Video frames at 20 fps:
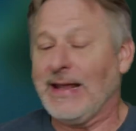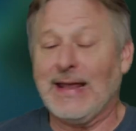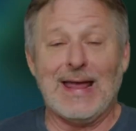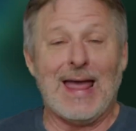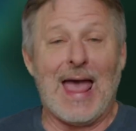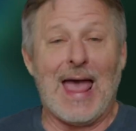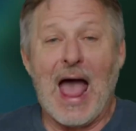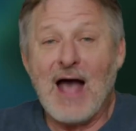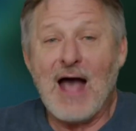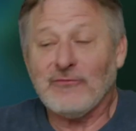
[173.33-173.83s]

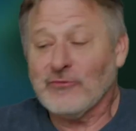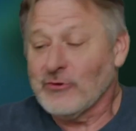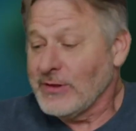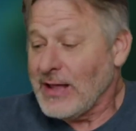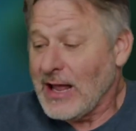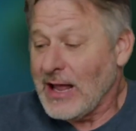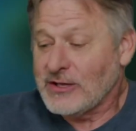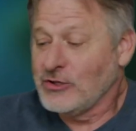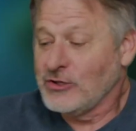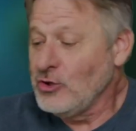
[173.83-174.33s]
after
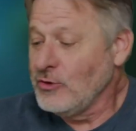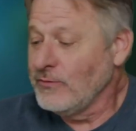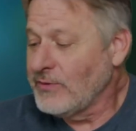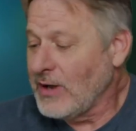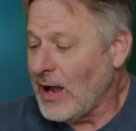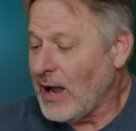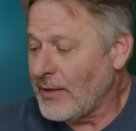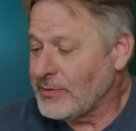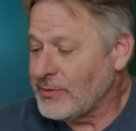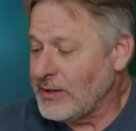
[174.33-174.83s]
that, you've
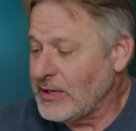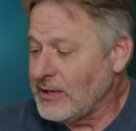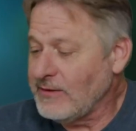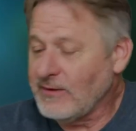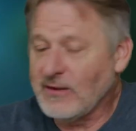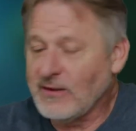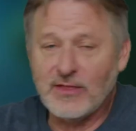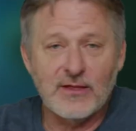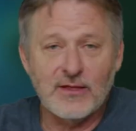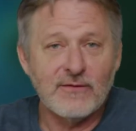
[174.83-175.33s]
got
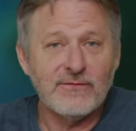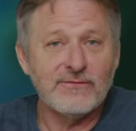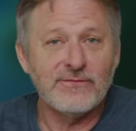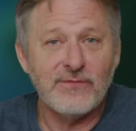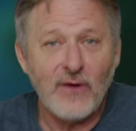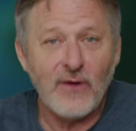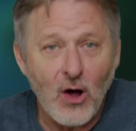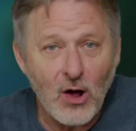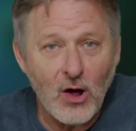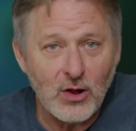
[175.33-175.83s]
the
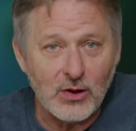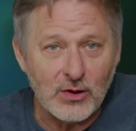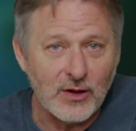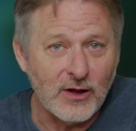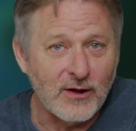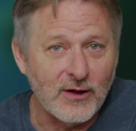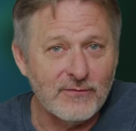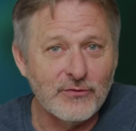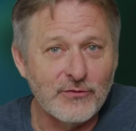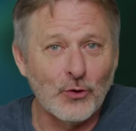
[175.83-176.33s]
fall
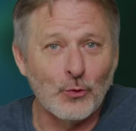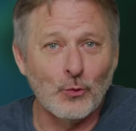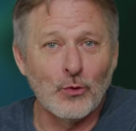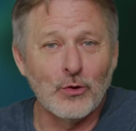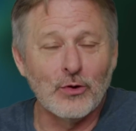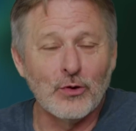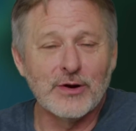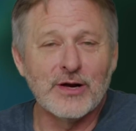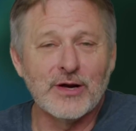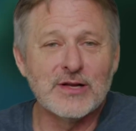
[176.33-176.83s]
of the
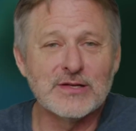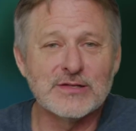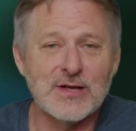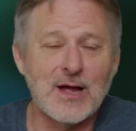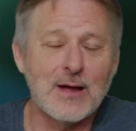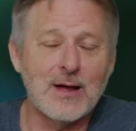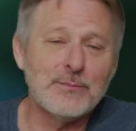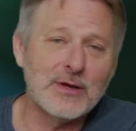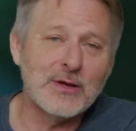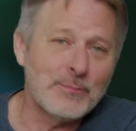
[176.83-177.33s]
world in his
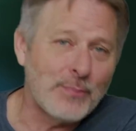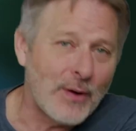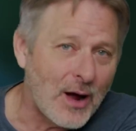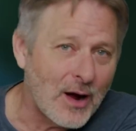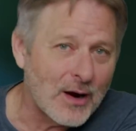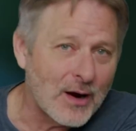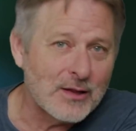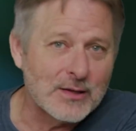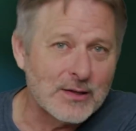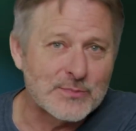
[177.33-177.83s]
zombie
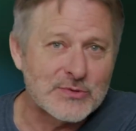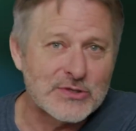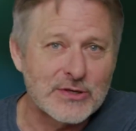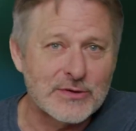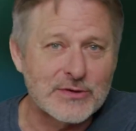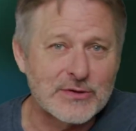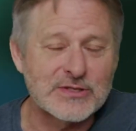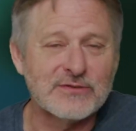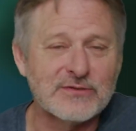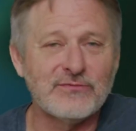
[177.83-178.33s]
apocalypse
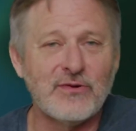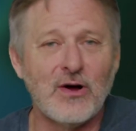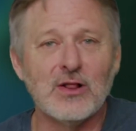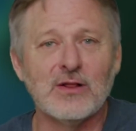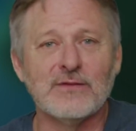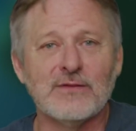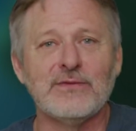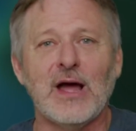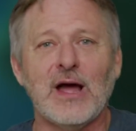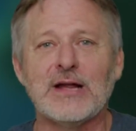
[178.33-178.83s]
series, the Fall
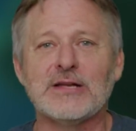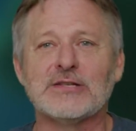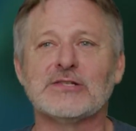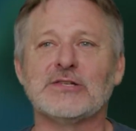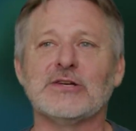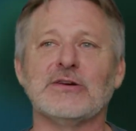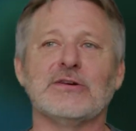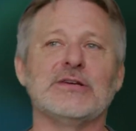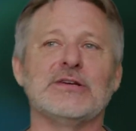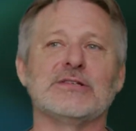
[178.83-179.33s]
of Night
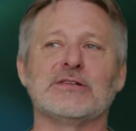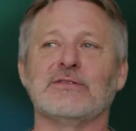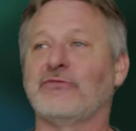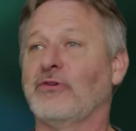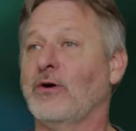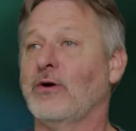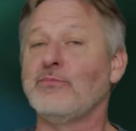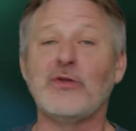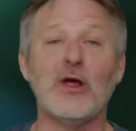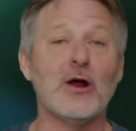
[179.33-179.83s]
series.
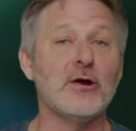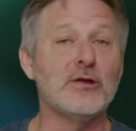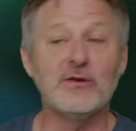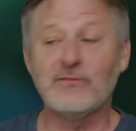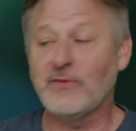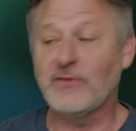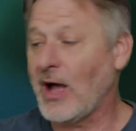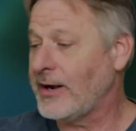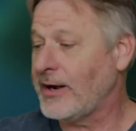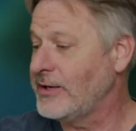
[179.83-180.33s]
From there, you've
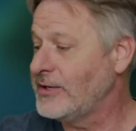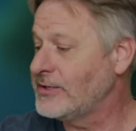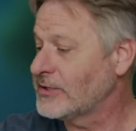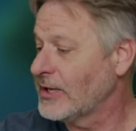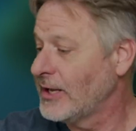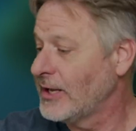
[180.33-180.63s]
got his